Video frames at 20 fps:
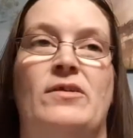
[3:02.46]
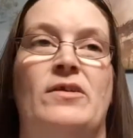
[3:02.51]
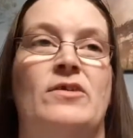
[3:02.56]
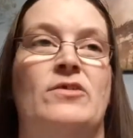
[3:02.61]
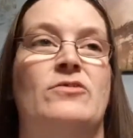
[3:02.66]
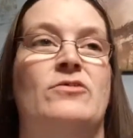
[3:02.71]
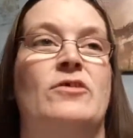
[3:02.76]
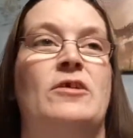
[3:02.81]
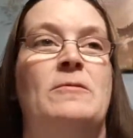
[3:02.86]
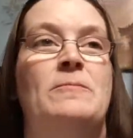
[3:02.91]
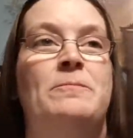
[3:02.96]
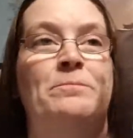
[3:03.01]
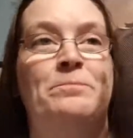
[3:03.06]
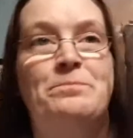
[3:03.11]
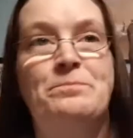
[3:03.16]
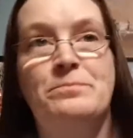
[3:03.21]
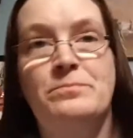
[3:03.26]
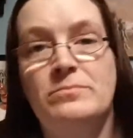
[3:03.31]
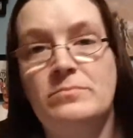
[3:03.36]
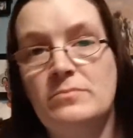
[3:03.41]
history.
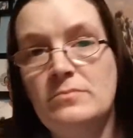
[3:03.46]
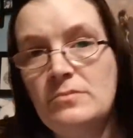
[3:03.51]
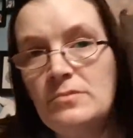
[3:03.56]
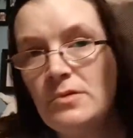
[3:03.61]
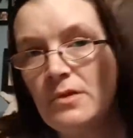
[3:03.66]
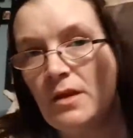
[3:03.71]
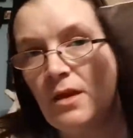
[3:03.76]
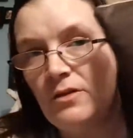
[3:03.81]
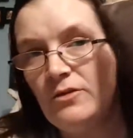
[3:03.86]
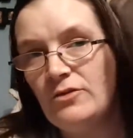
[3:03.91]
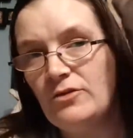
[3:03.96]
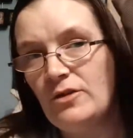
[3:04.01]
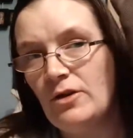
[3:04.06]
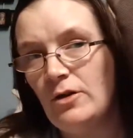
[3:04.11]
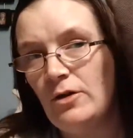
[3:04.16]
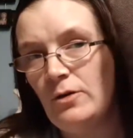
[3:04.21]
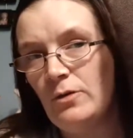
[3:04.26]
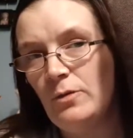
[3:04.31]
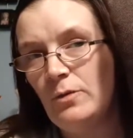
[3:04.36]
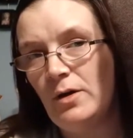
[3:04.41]

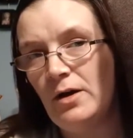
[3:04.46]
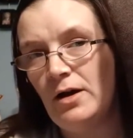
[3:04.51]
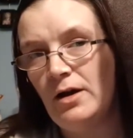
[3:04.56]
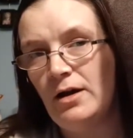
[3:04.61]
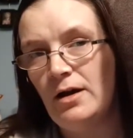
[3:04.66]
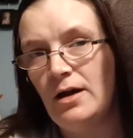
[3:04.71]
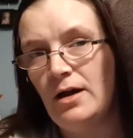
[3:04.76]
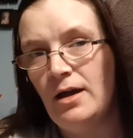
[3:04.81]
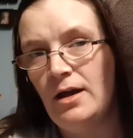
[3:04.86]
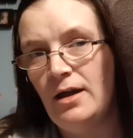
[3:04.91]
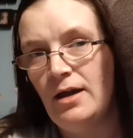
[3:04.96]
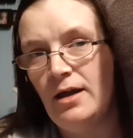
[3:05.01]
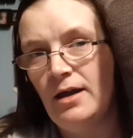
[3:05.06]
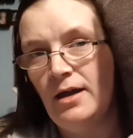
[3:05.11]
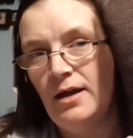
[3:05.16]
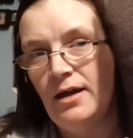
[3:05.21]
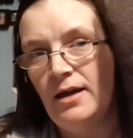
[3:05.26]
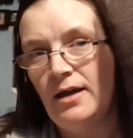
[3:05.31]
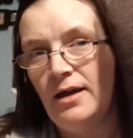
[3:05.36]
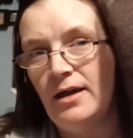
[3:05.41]
So
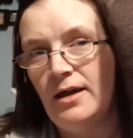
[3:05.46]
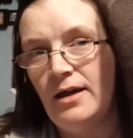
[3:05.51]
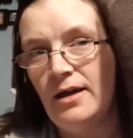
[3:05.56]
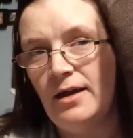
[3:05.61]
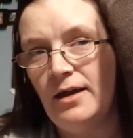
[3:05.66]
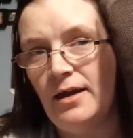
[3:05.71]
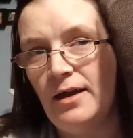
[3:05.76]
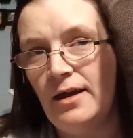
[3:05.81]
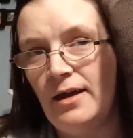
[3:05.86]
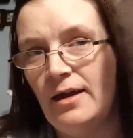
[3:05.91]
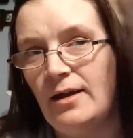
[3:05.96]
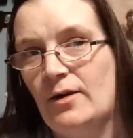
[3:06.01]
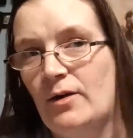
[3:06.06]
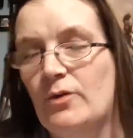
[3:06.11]
yeah.